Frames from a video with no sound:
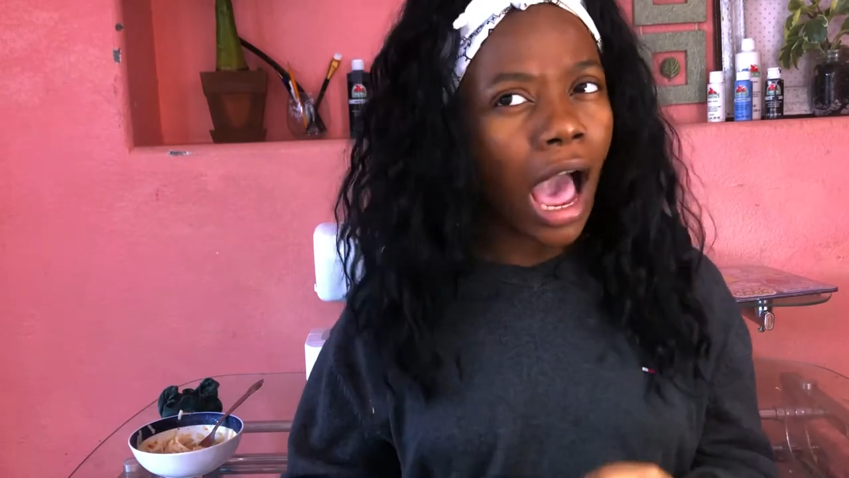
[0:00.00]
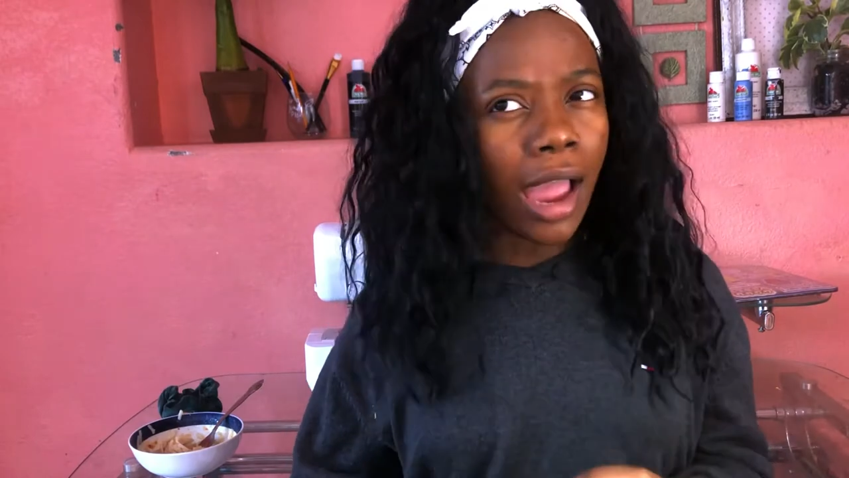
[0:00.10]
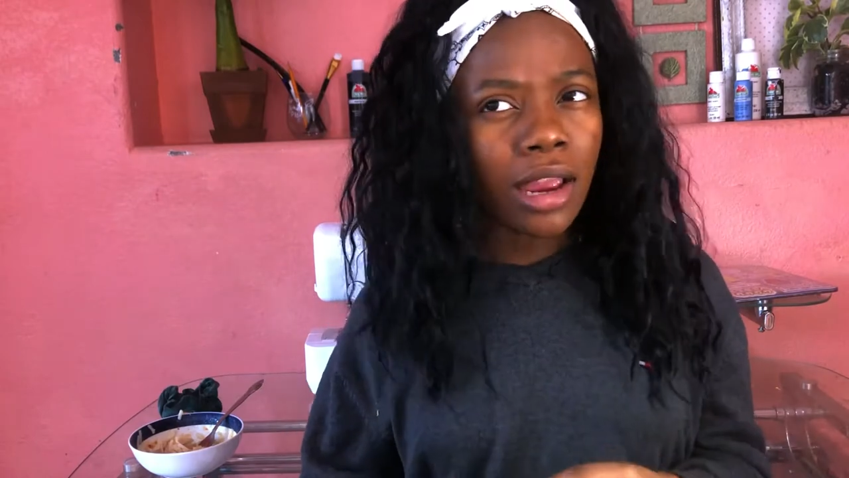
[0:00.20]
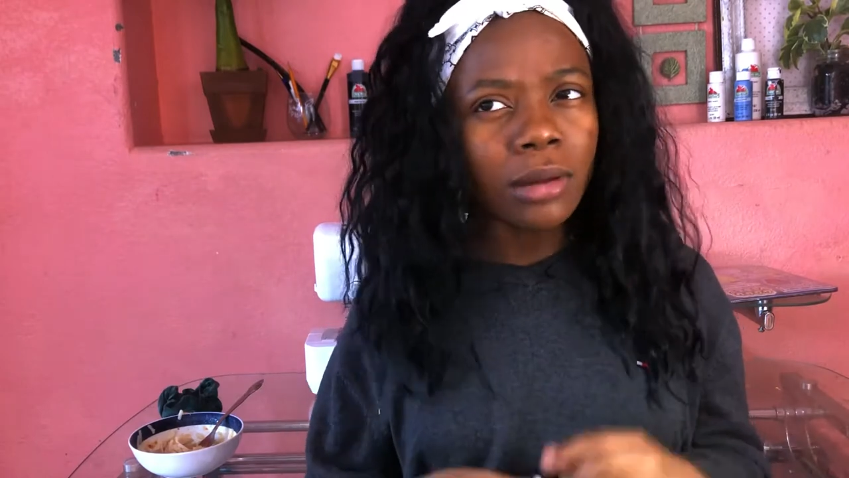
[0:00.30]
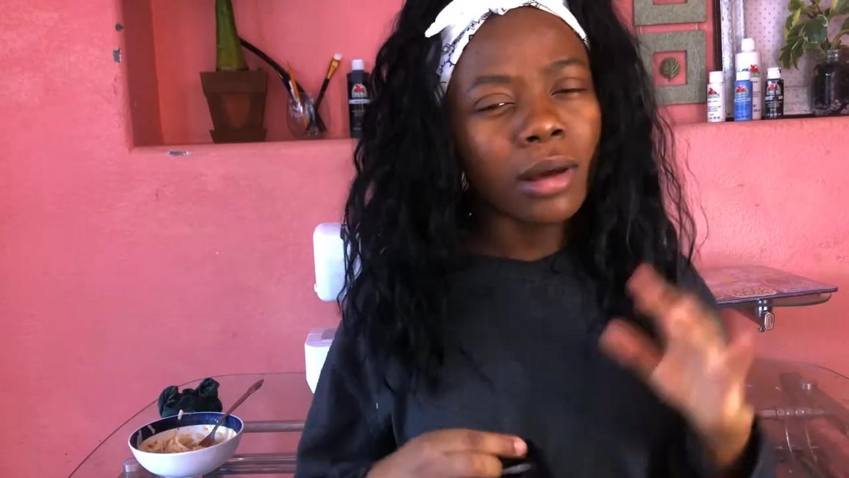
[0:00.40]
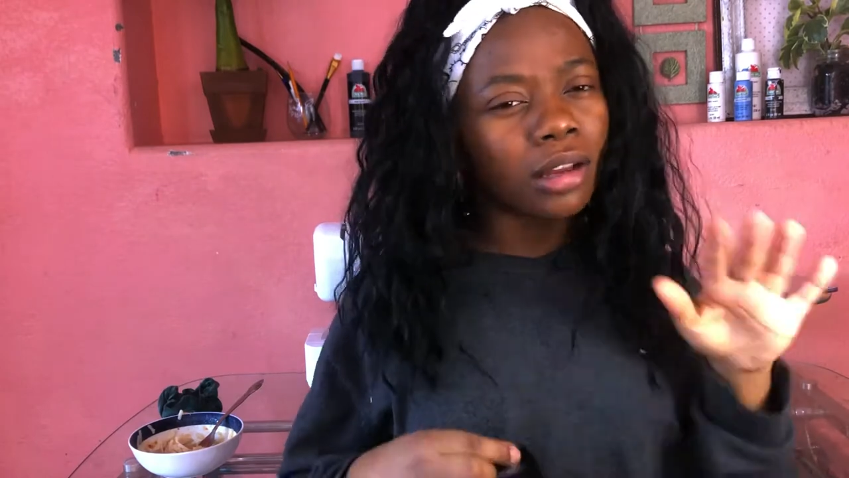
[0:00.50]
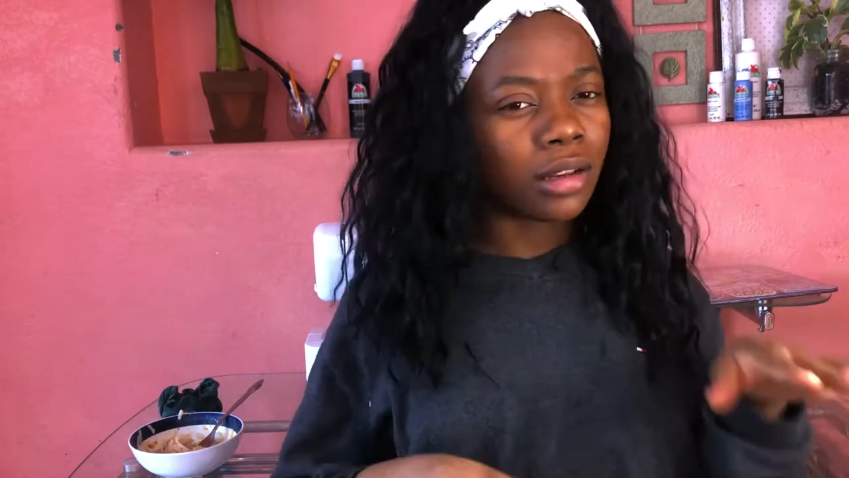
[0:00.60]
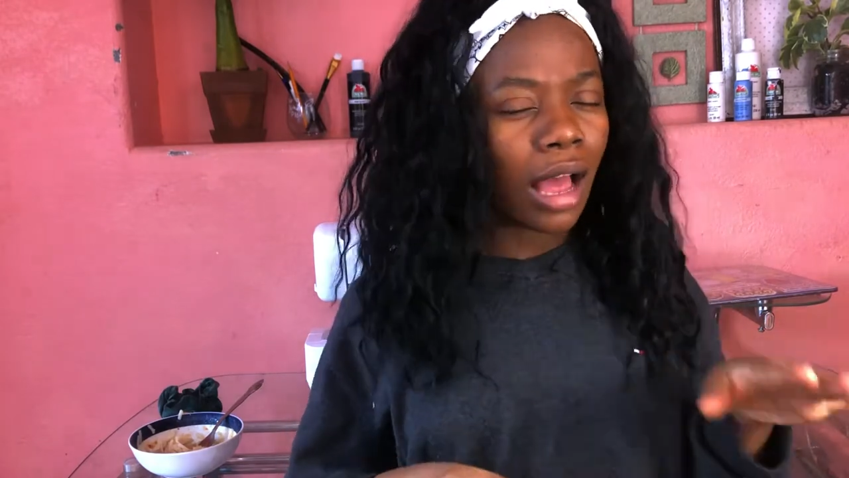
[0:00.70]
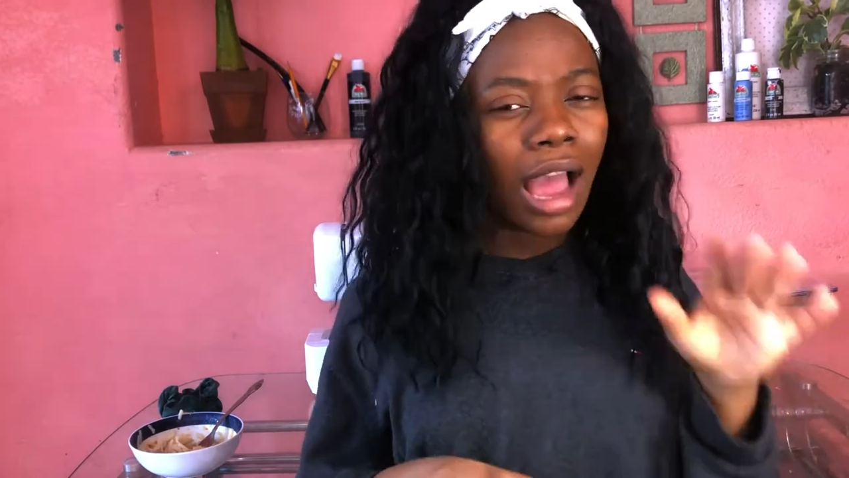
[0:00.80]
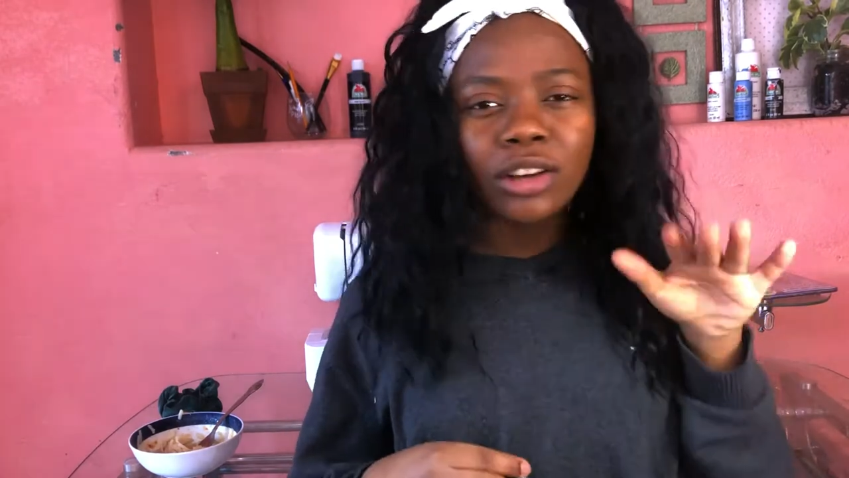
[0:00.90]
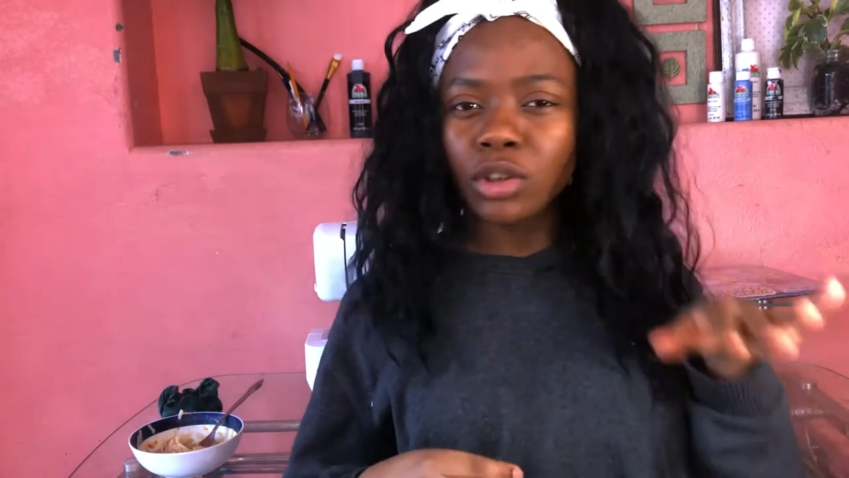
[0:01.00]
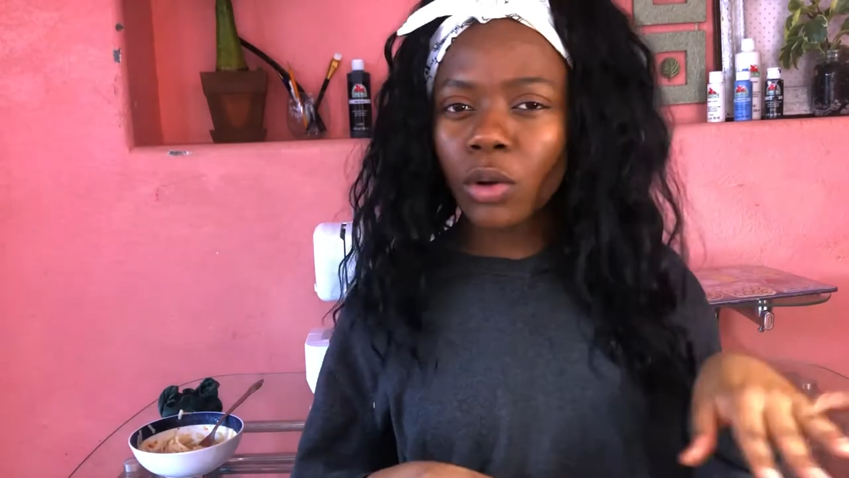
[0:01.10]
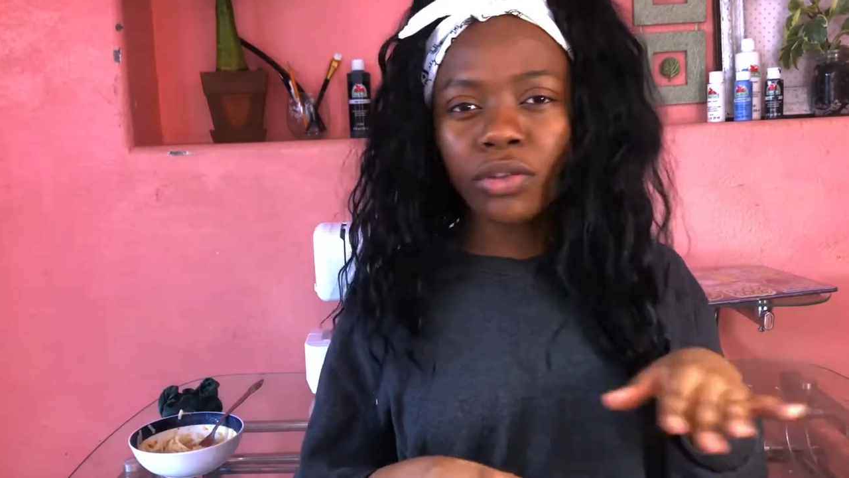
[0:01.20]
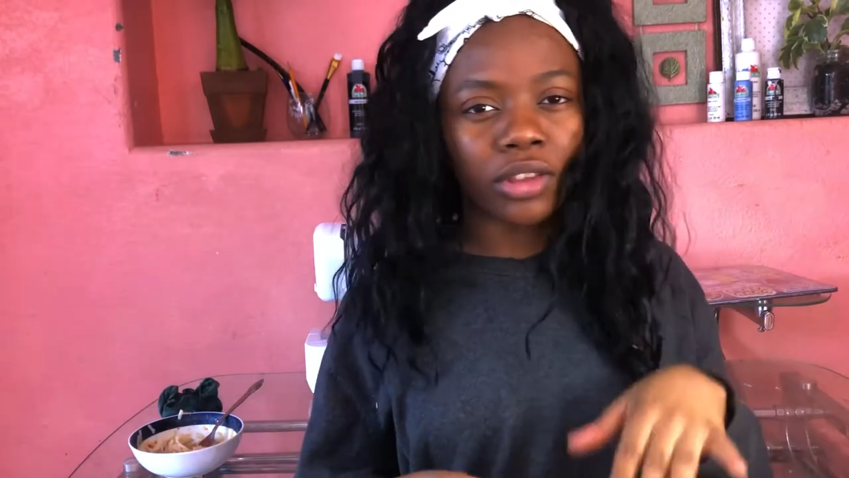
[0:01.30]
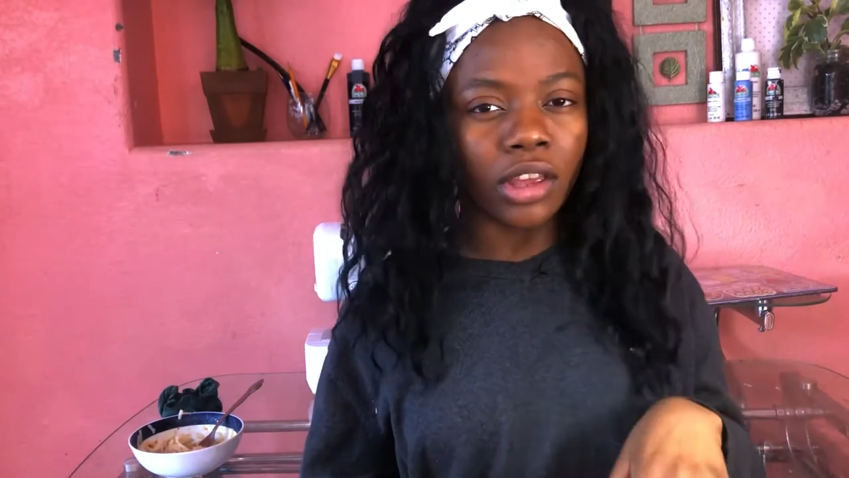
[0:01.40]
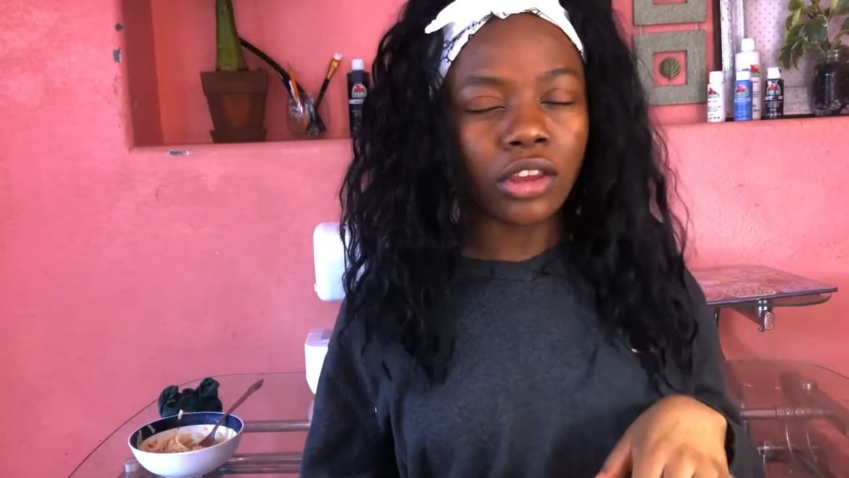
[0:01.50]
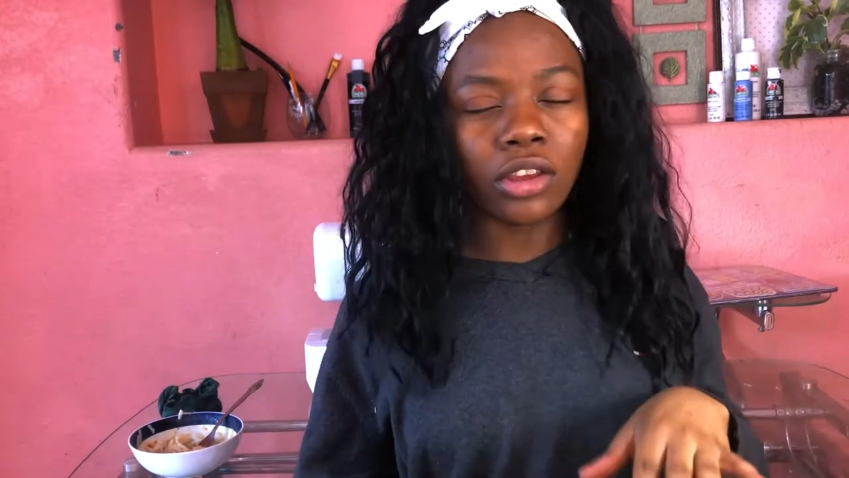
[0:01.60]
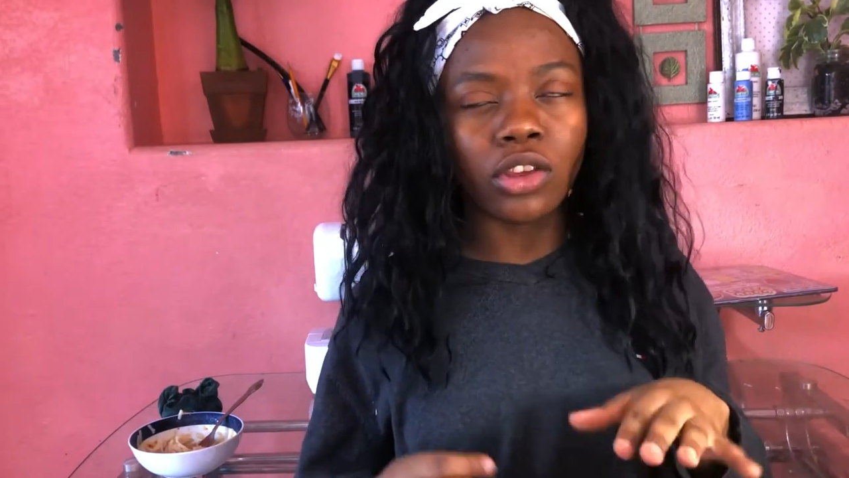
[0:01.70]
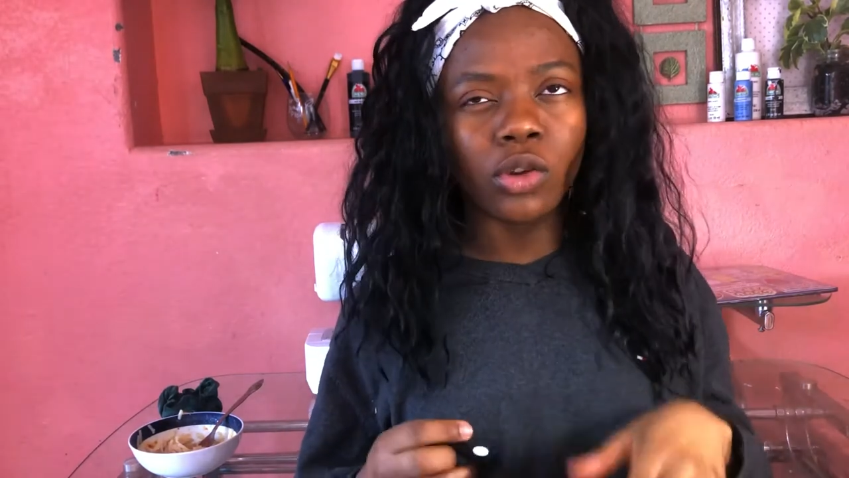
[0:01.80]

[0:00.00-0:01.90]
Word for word: I, um, I don't think